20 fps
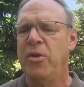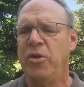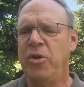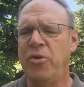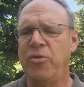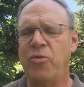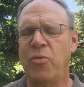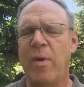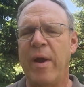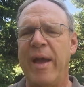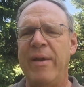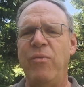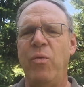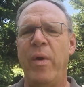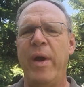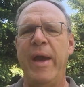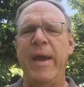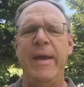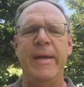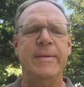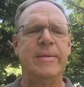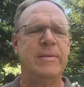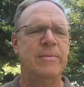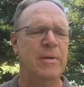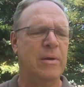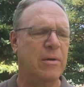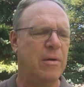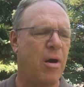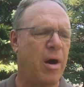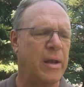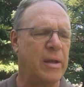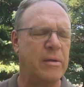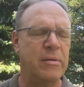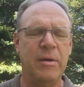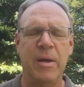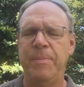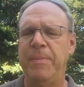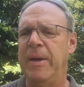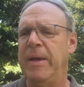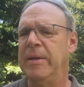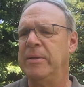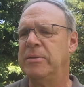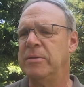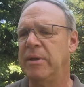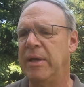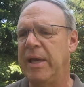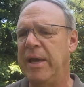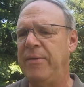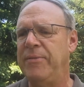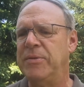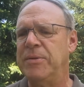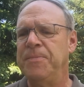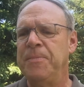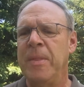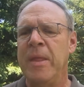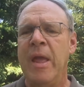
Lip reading: your driveways, lawn clippings, leaves.